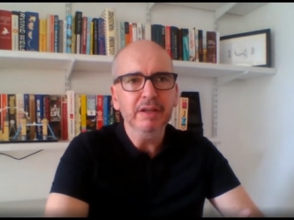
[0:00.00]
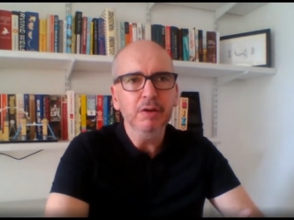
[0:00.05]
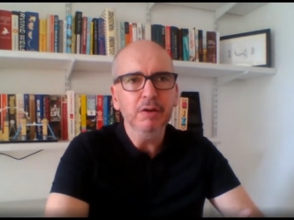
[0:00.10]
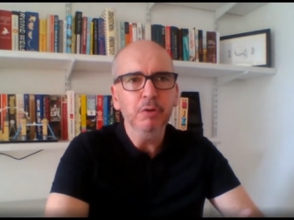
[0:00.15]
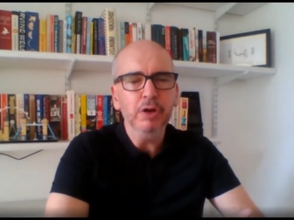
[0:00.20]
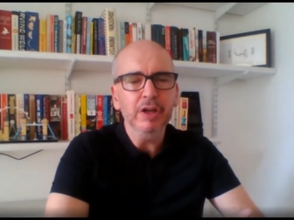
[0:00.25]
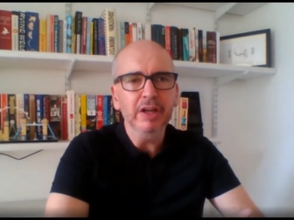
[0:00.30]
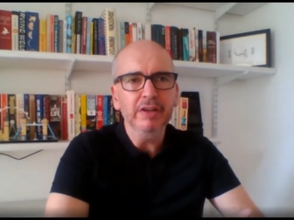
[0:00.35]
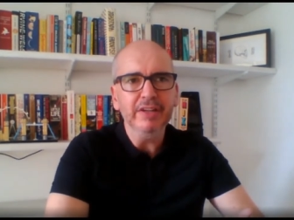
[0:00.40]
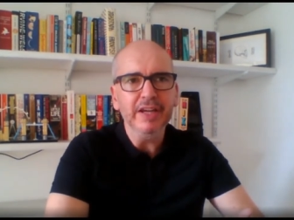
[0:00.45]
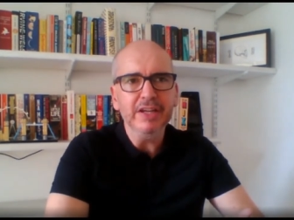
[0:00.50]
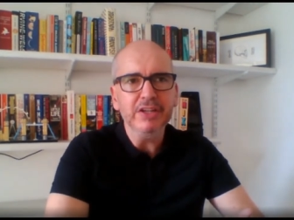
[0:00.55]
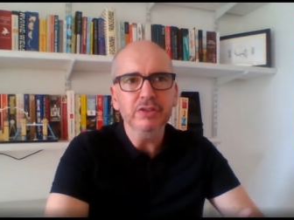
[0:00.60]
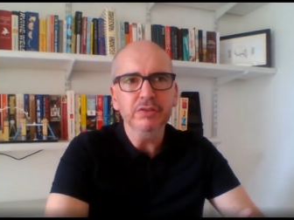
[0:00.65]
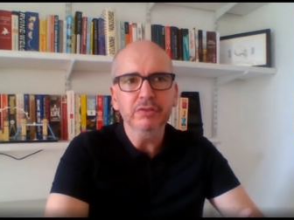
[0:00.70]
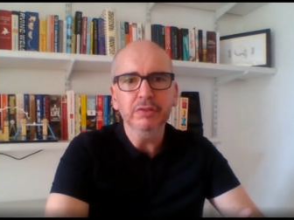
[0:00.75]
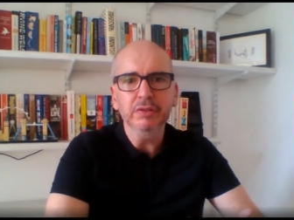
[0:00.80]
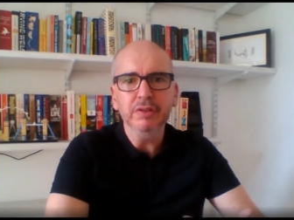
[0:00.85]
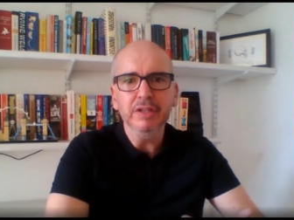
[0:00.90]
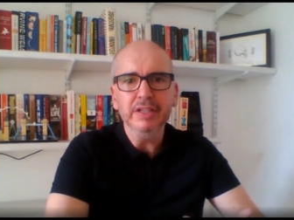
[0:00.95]

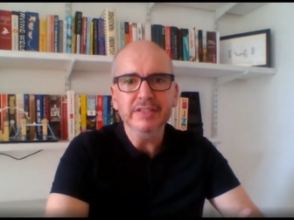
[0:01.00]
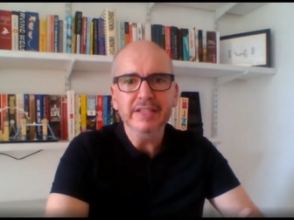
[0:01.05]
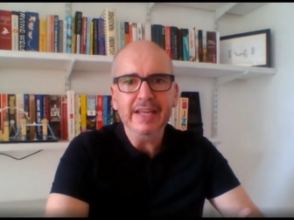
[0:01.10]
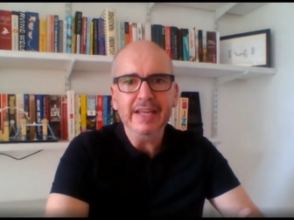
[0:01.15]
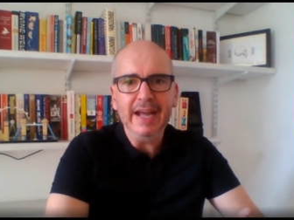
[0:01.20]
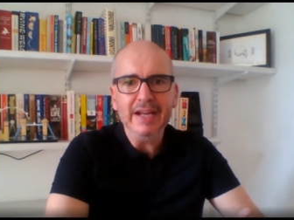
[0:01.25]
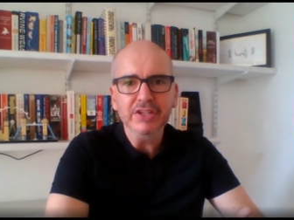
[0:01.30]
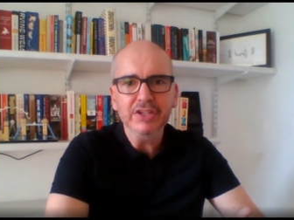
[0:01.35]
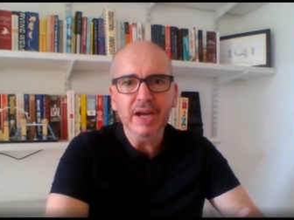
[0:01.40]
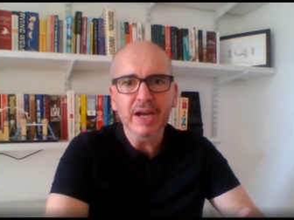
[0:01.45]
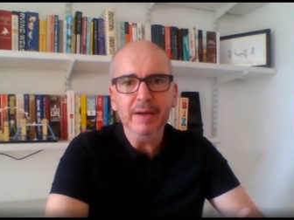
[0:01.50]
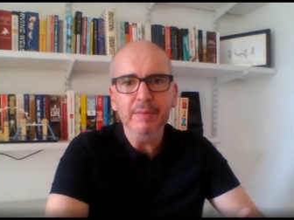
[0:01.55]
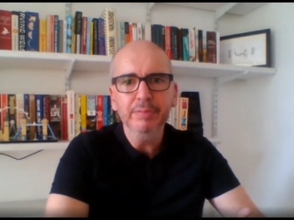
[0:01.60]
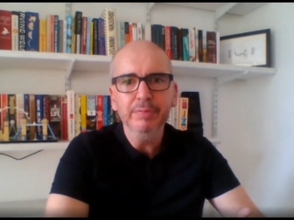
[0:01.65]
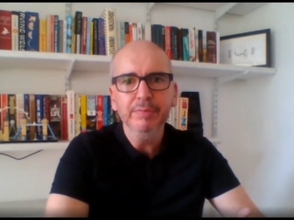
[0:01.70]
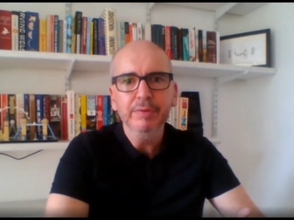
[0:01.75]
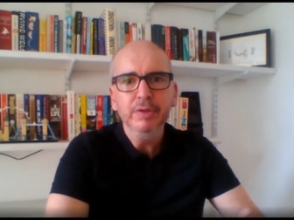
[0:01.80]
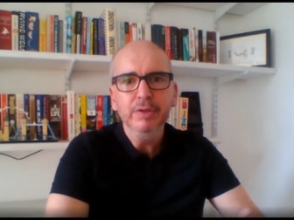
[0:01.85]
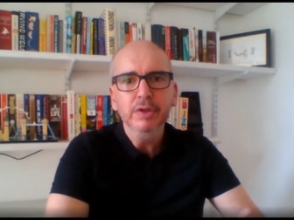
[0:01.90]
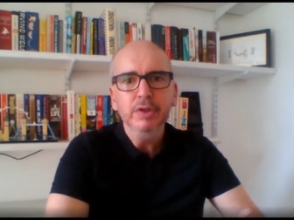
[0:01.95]
organisations who need to catch
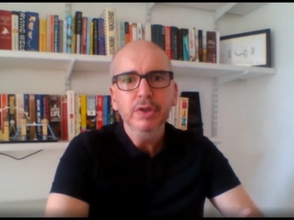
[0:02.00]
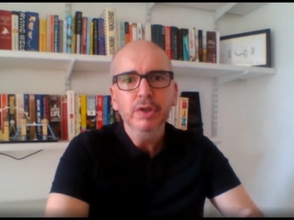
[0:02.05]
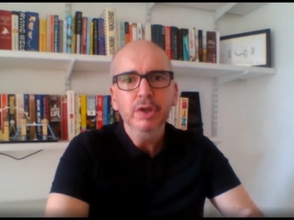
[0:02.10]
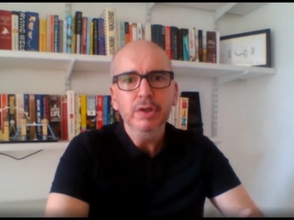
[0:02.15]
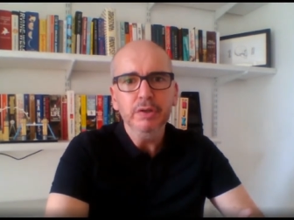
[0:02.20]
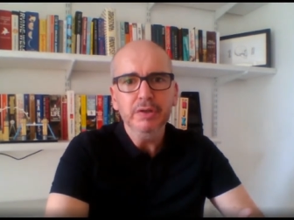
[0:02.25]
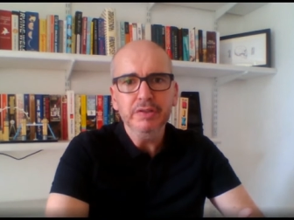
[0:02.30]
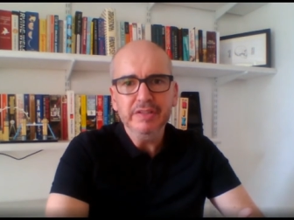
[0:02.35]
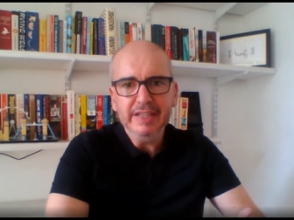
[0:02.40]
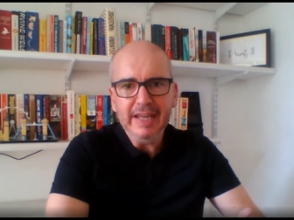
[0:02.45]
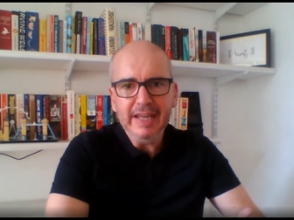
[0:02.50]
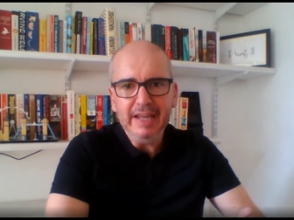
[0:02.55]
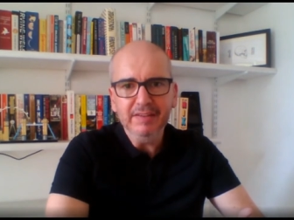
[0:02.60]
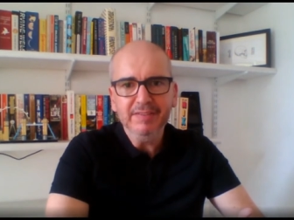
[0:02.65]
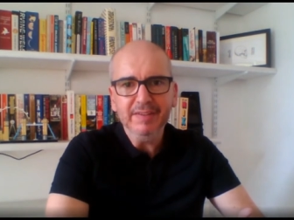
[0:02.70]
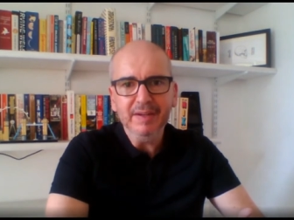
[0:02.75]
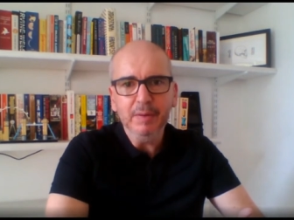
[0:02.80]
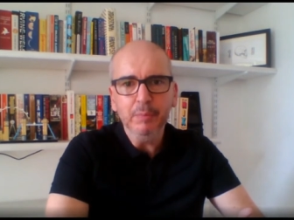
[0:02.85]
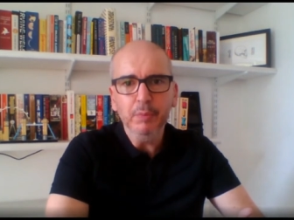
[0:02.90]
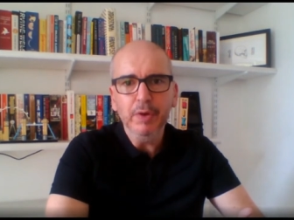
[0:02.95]
up, need to
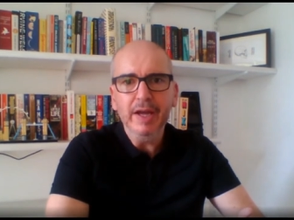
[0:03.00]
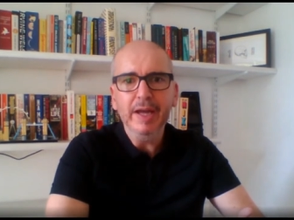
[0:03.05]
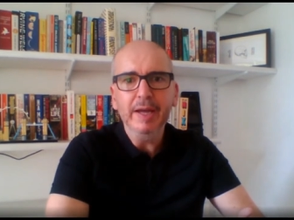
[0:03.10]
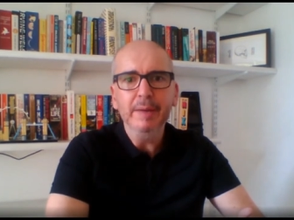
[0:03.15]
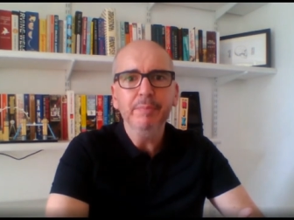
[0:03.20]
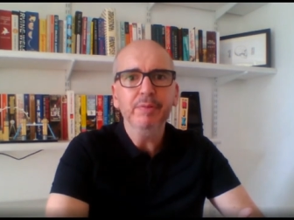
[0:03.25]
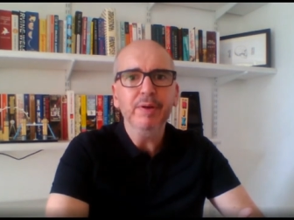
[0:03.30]
get somewhere.